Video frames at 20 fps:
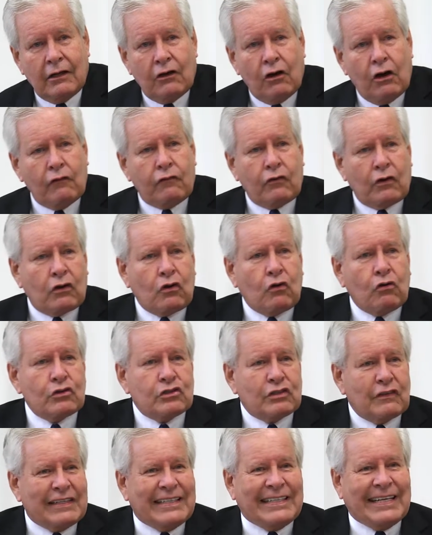Over a
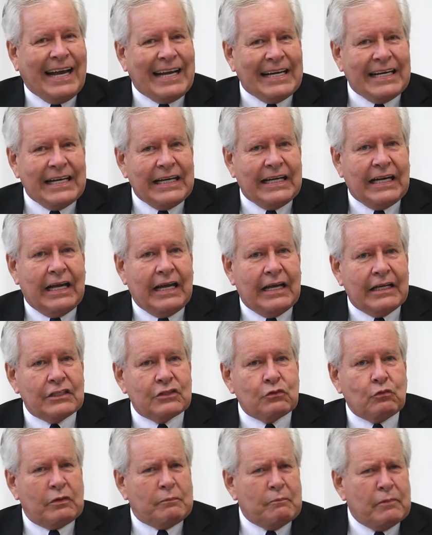course of 90
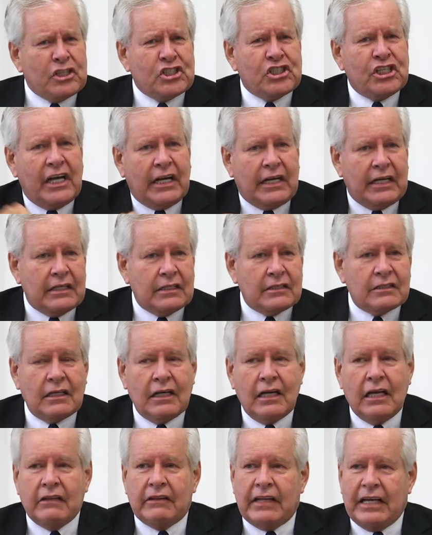days with machetes,
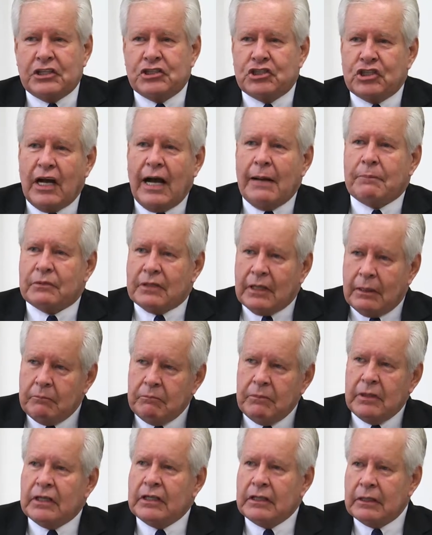they chopped
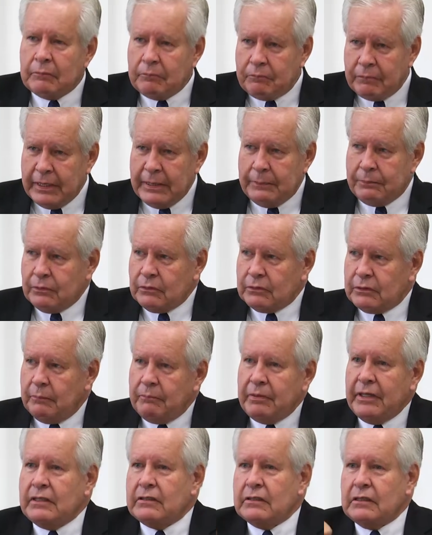1 million people to
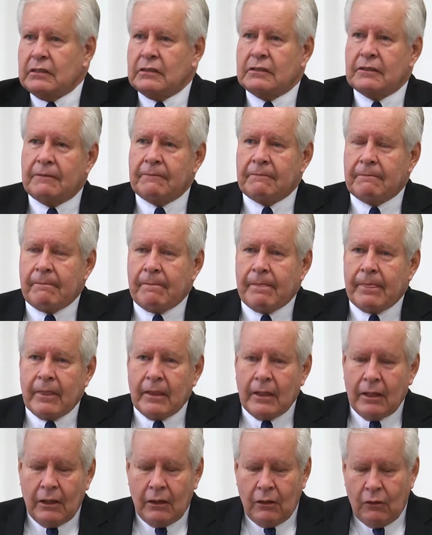pieces.
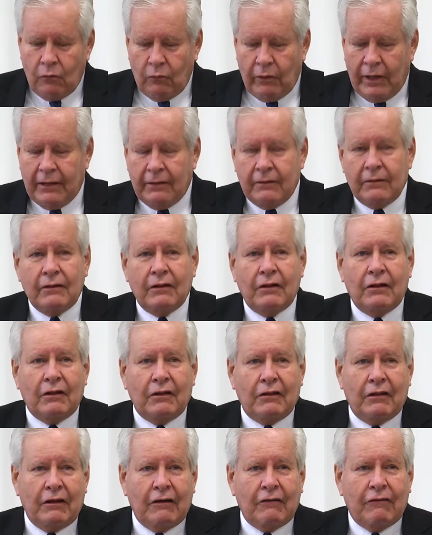Well,
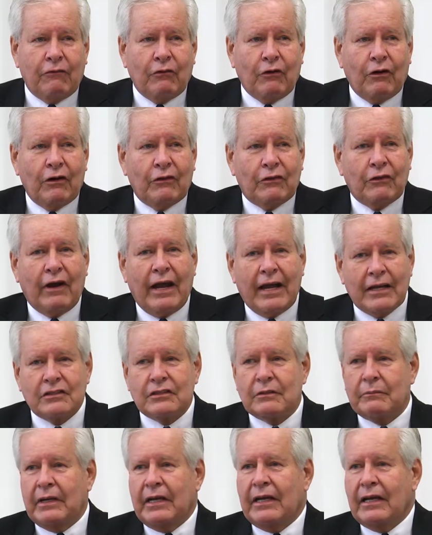therefore, there has
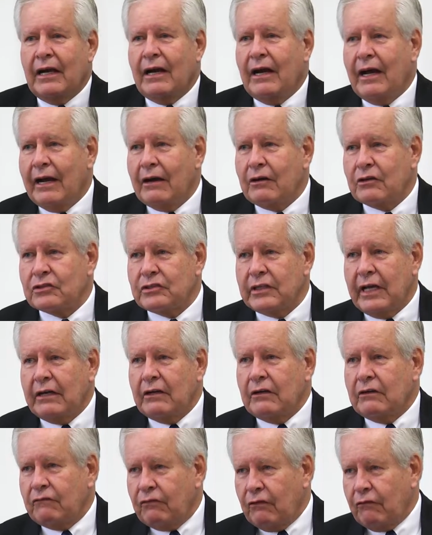to be a higher
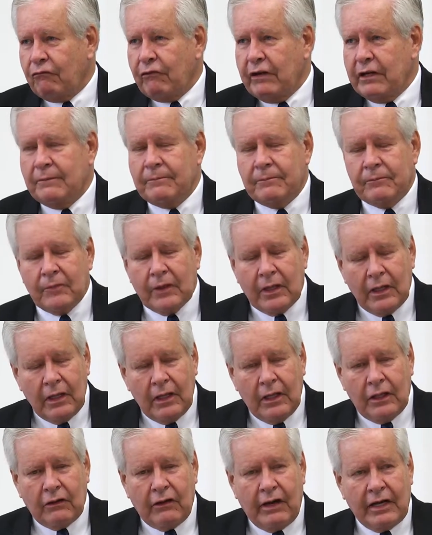standard. For freedom,
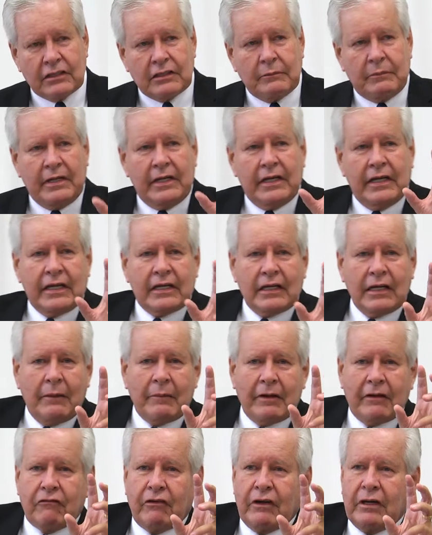there has to be
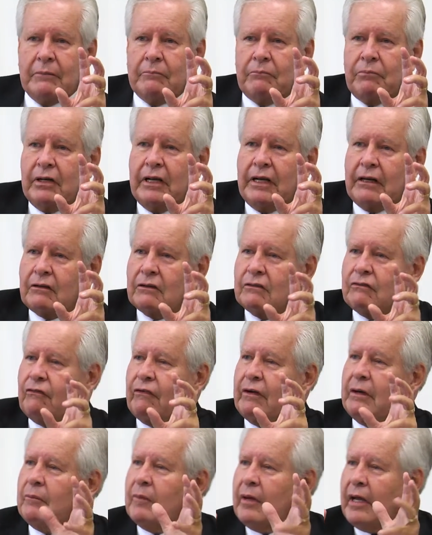economic freedom, political
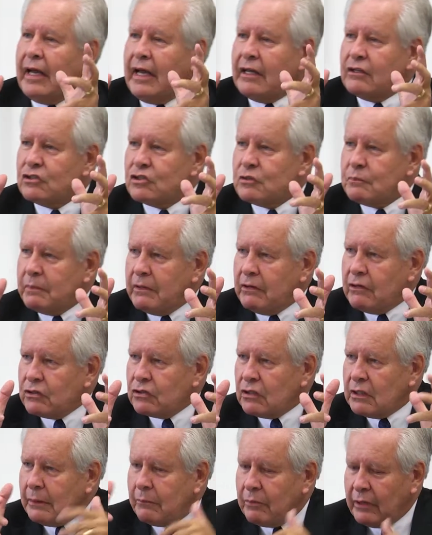freedom, and
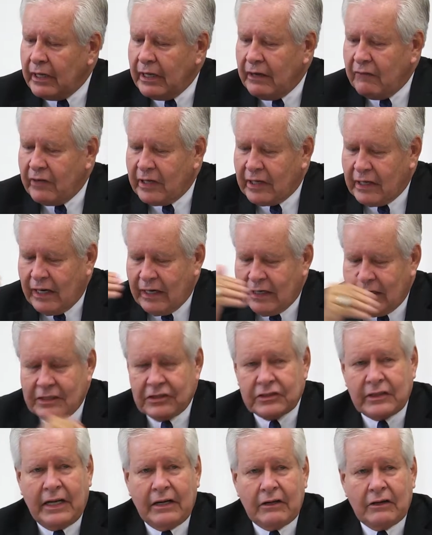spiritual liberty of a godly
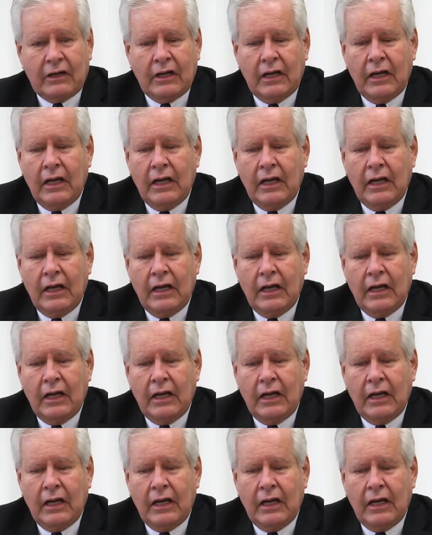standard.